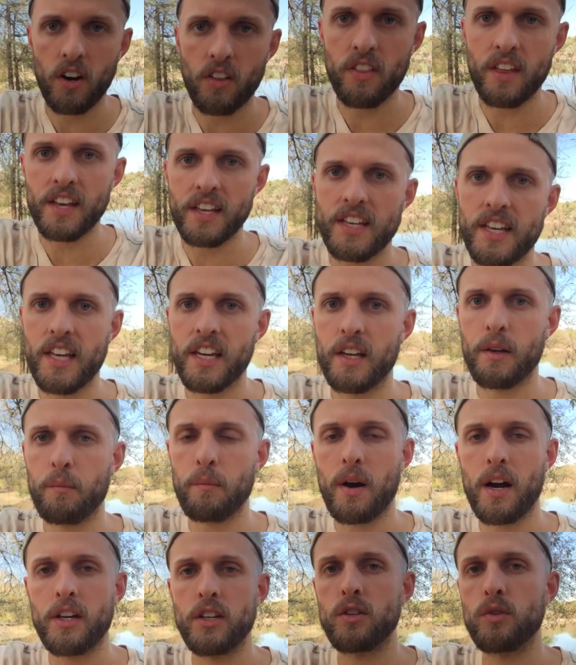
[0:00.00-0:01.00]
are they getting
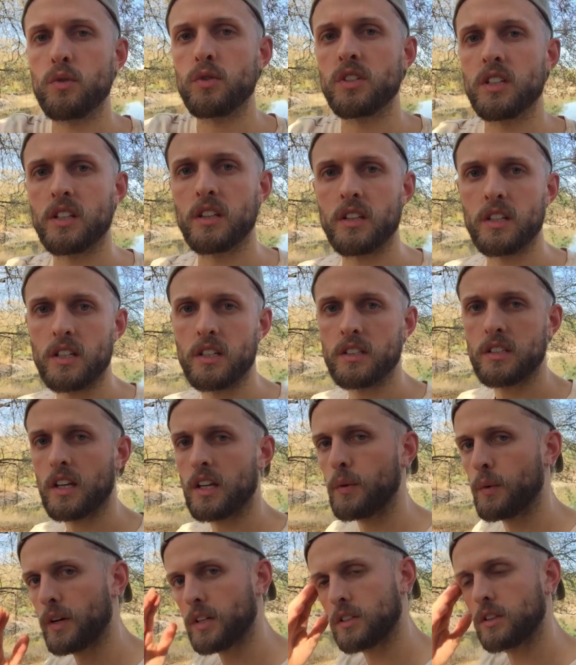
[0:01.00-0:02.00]
by using these?
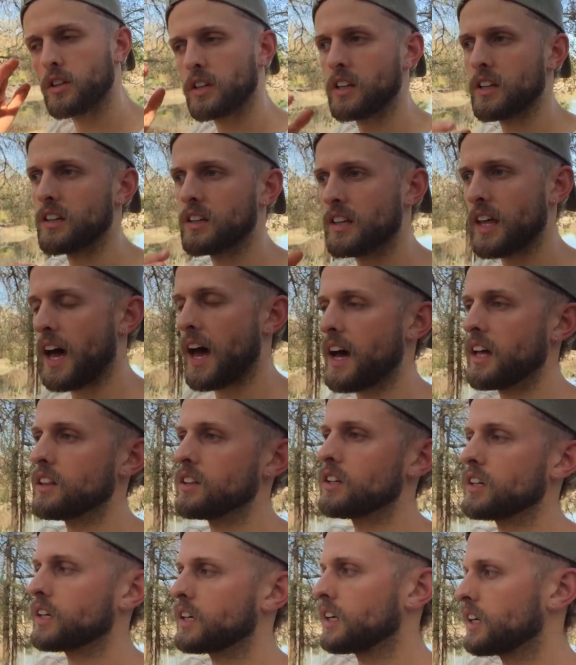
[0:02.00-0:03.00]
Anyways, looking at that,
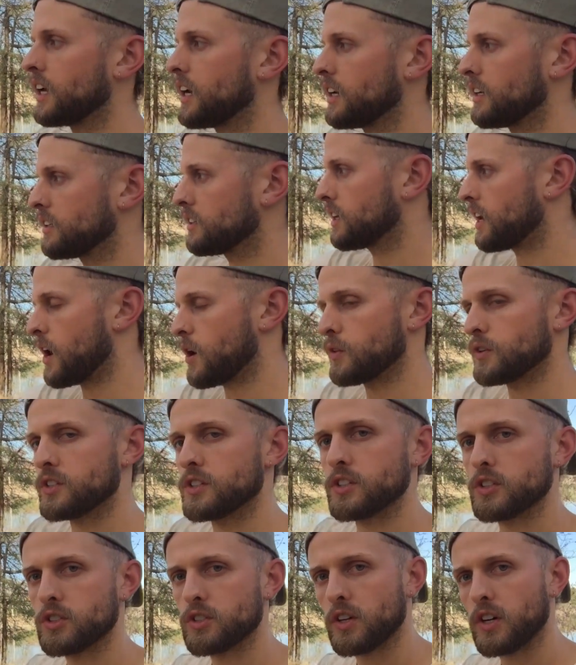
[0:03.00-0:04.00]
looking at how the
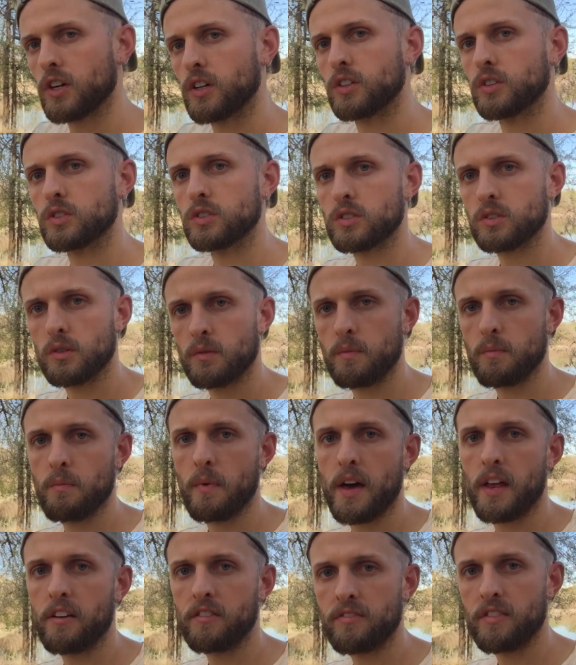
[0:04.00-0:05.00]
deer trails
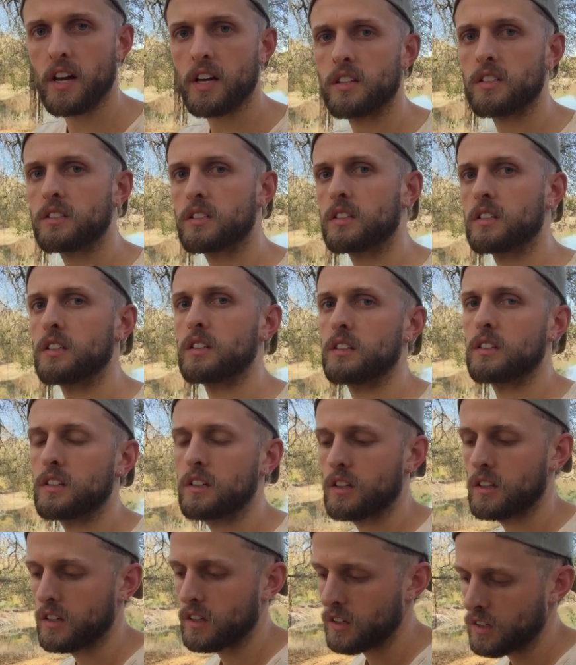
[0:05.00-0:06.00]
manifest, and
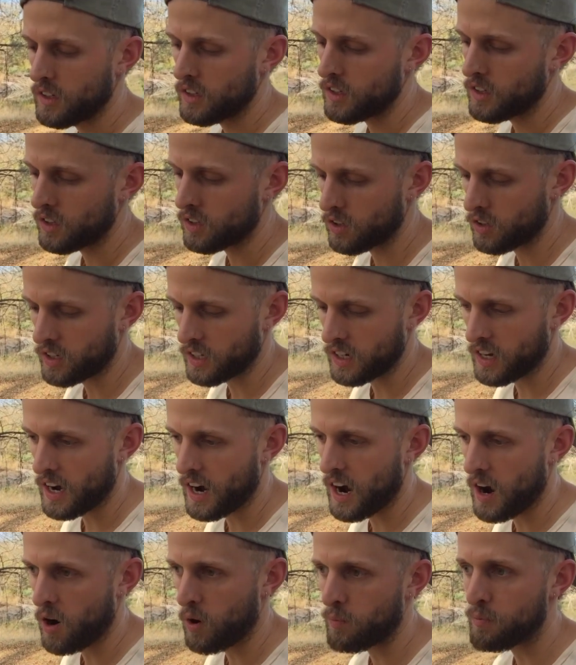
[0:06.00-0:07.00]
looking at
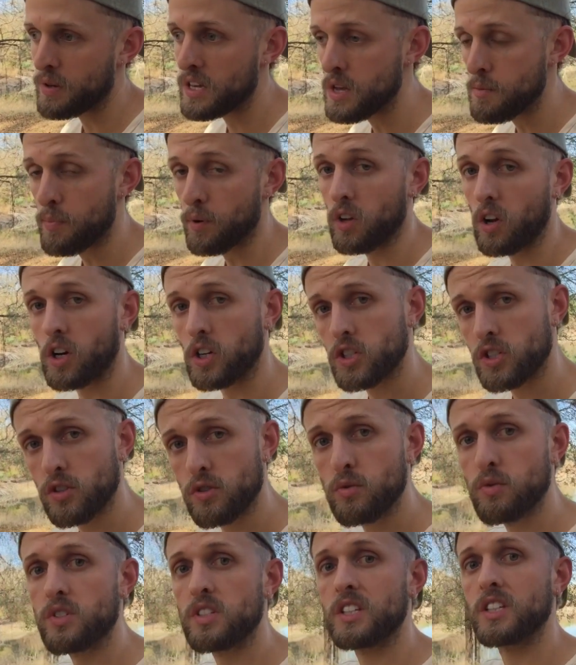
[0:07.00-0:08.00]
how people are
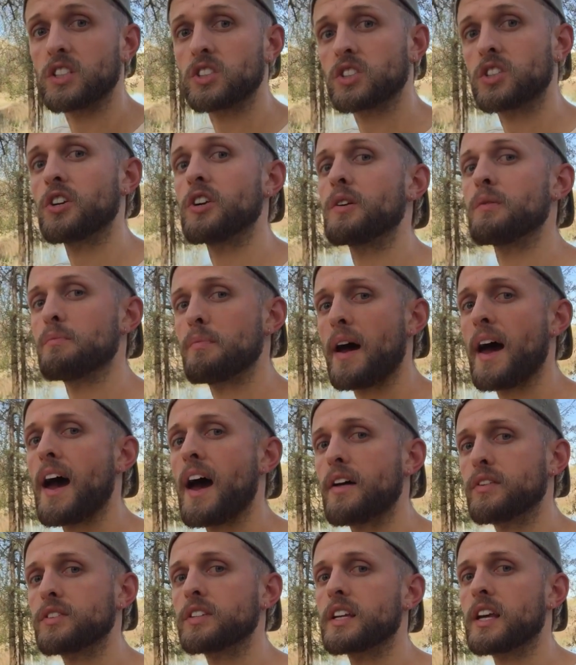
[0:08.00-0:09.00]
choosing certain
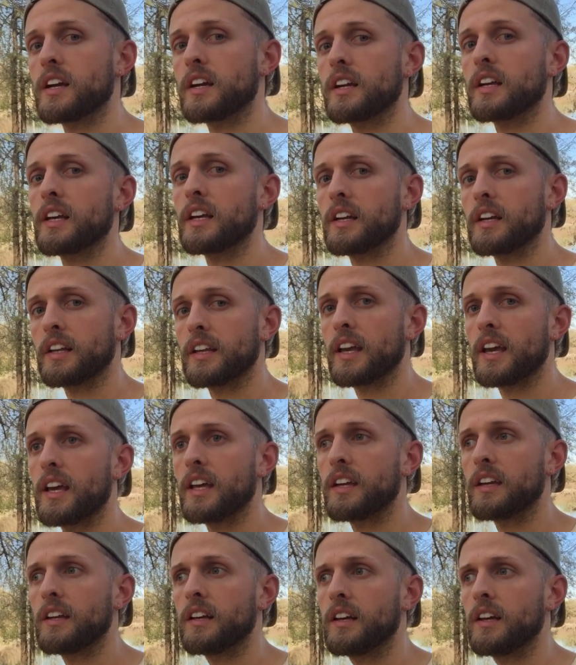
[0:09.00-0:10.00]
paths again and again and
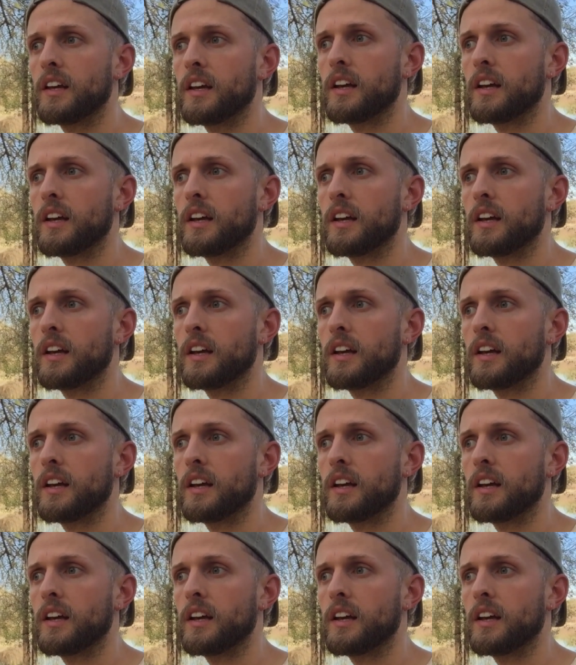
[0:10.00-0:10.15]
again.